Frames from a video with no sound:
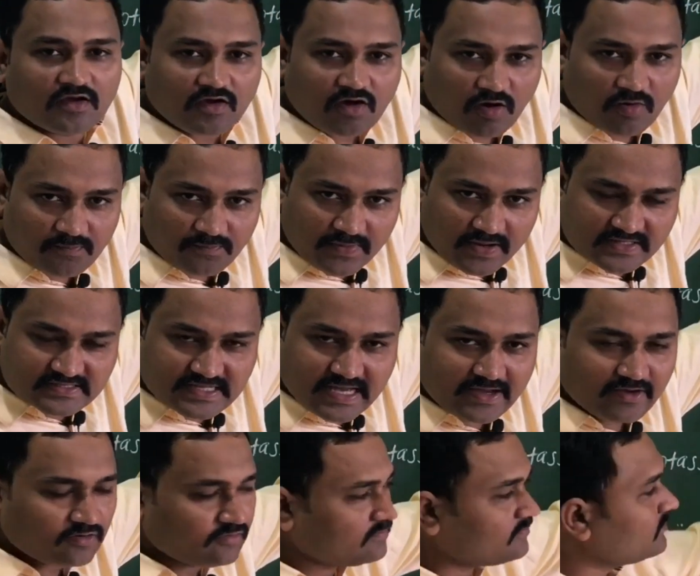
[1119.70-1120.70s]
complex
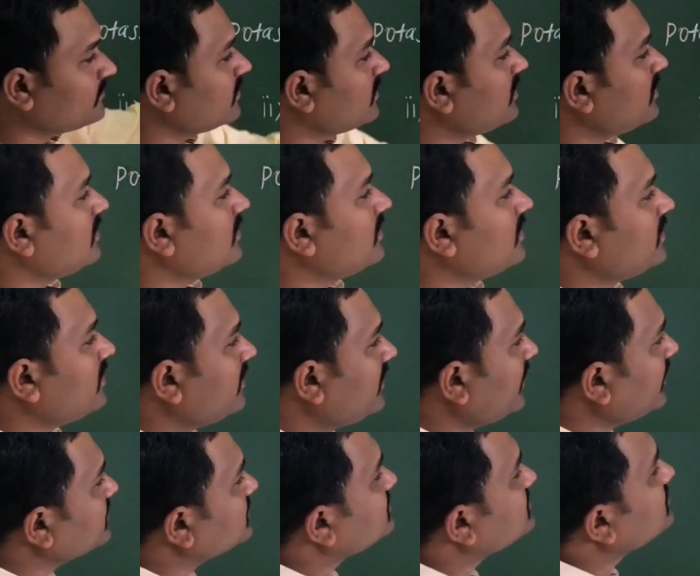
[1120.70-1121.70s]
ion.
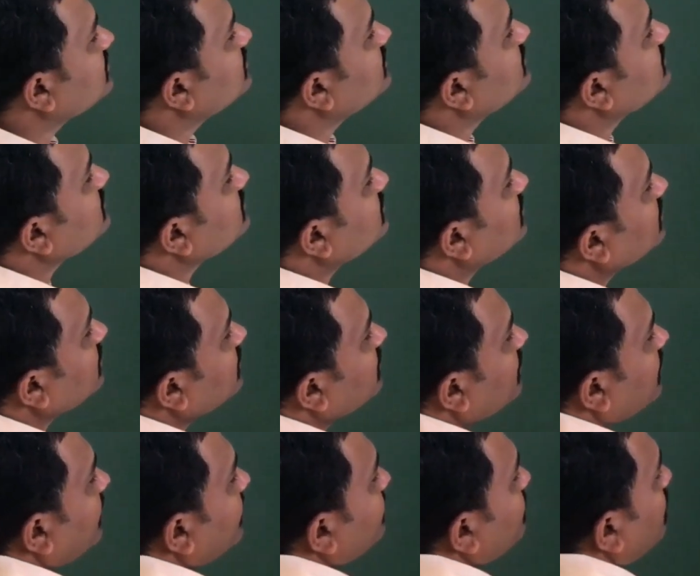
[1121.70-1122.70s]
Hence the
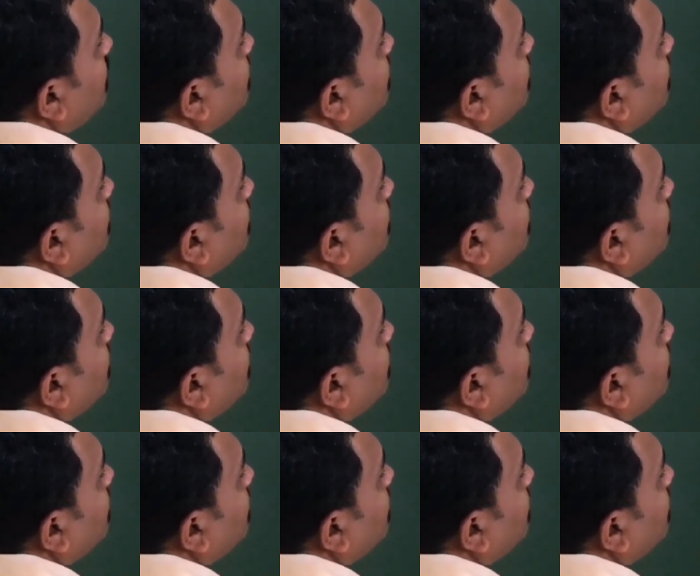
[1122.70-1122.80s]
name